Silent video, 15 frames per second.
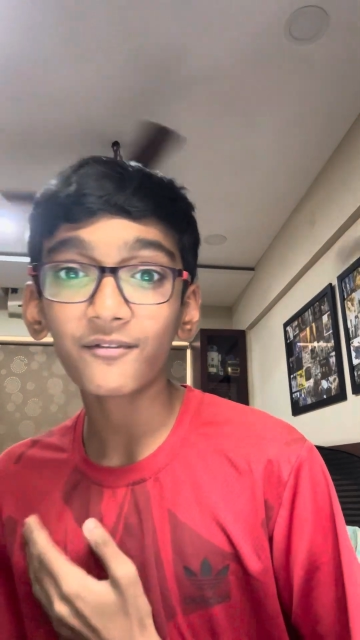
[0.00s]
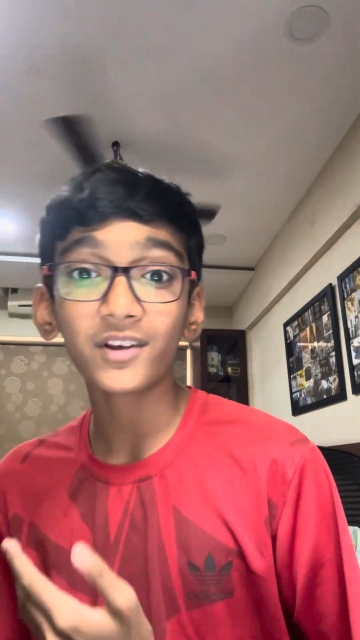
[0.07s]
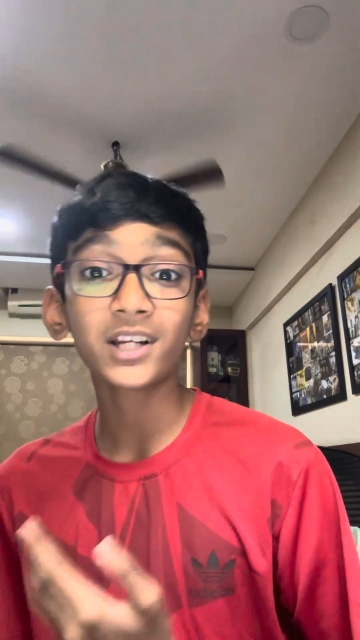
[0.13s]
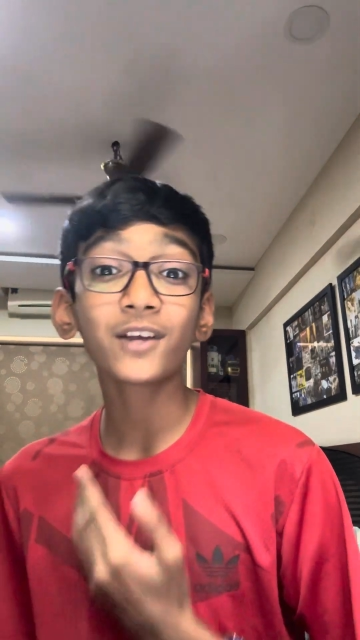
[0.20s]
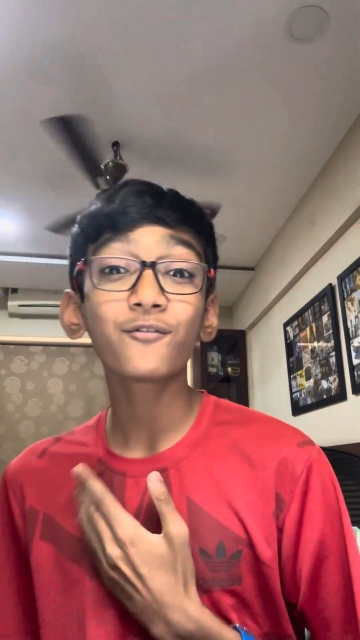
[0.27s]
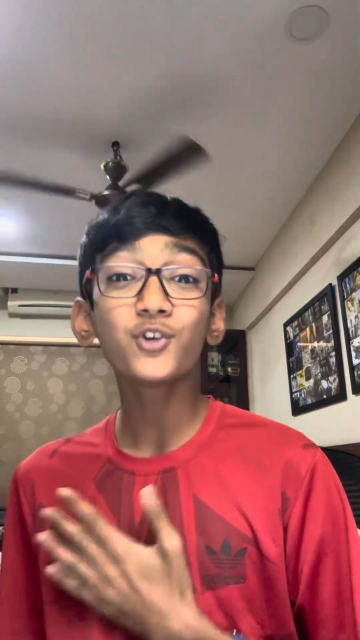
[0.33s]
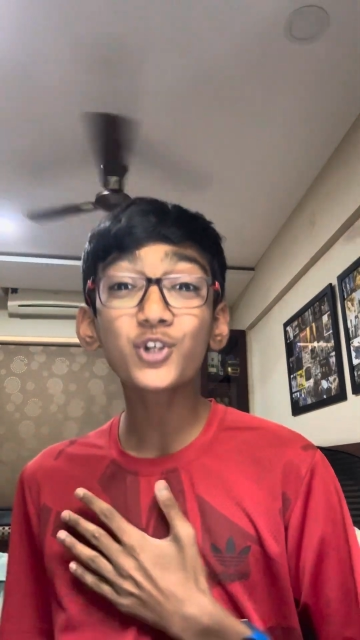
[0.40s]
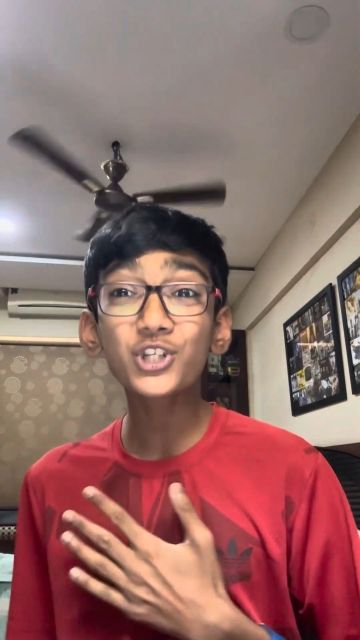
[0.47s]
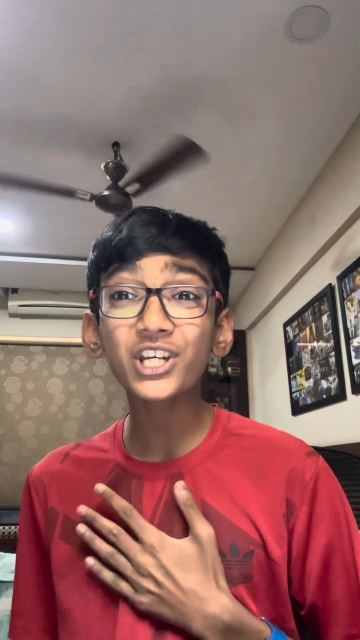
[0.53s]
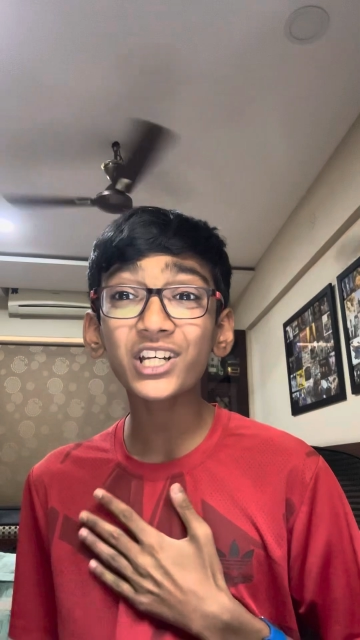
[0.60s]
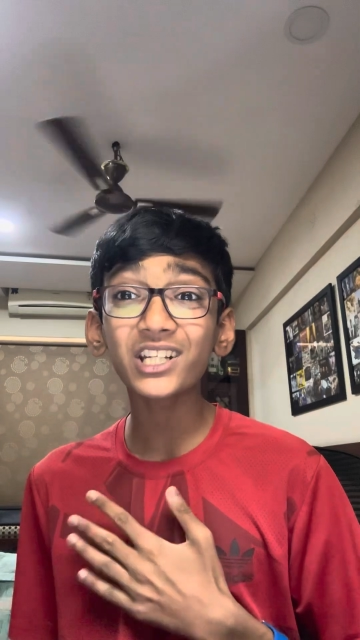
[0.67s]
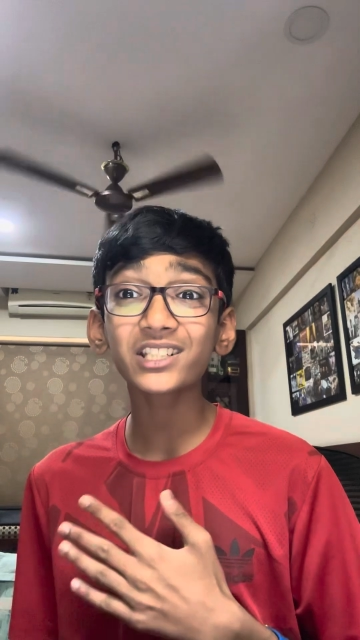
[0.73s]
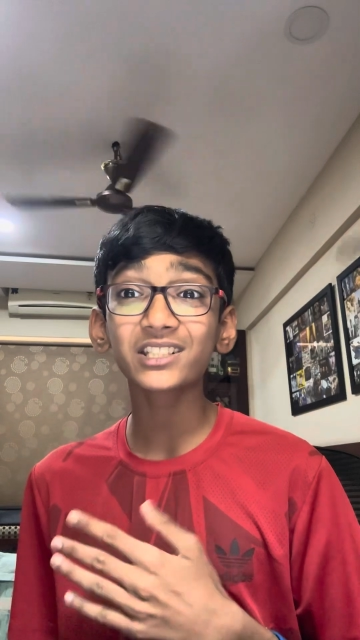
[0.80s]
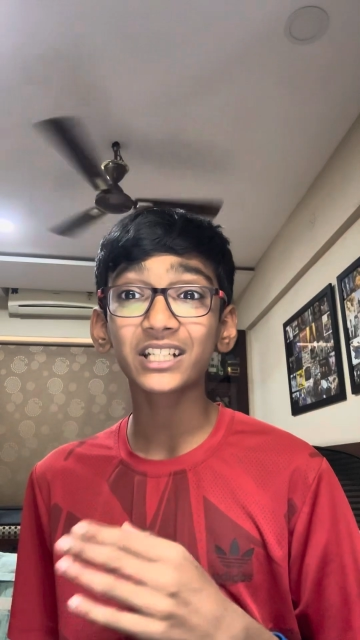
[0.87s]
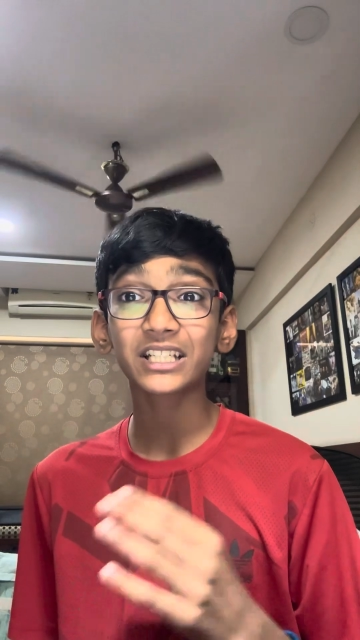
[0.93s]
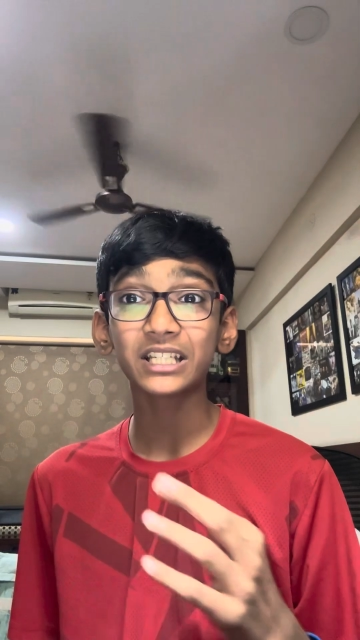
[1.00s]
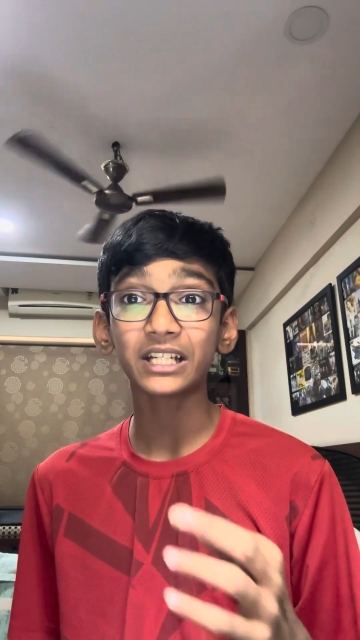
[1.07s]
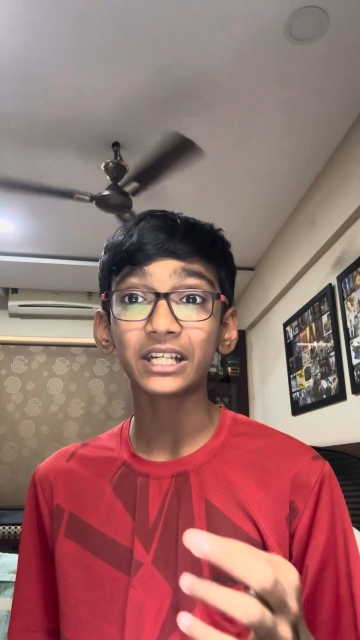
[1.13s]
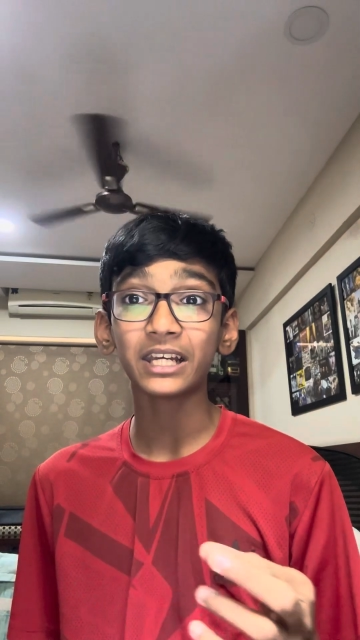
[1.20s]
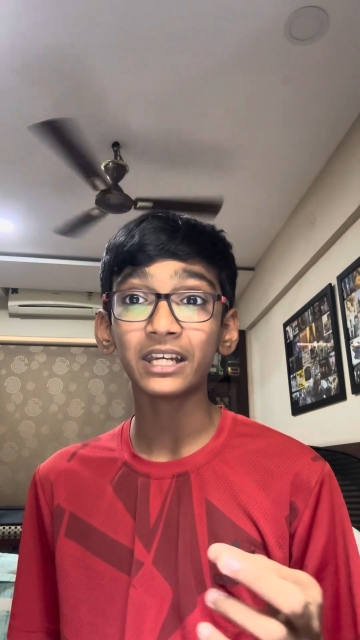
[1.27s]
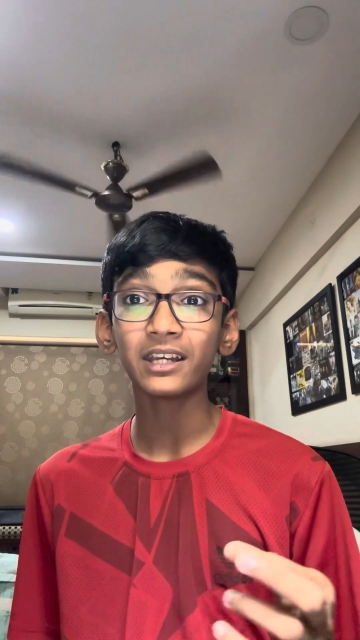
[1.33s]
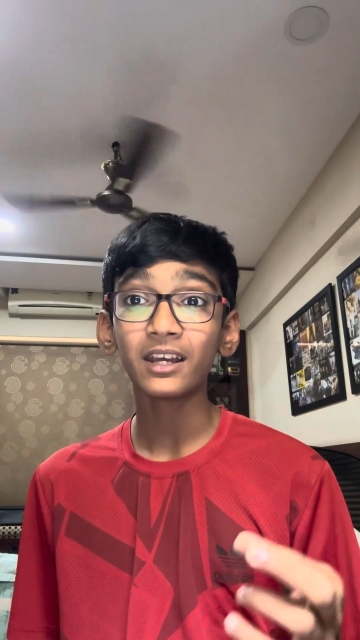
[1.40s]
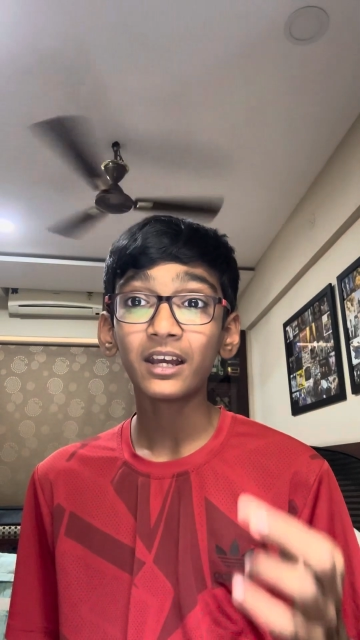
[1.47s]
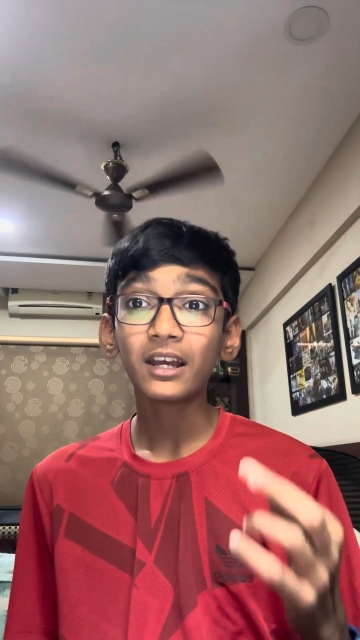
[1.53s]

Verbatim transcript: in a futuristic city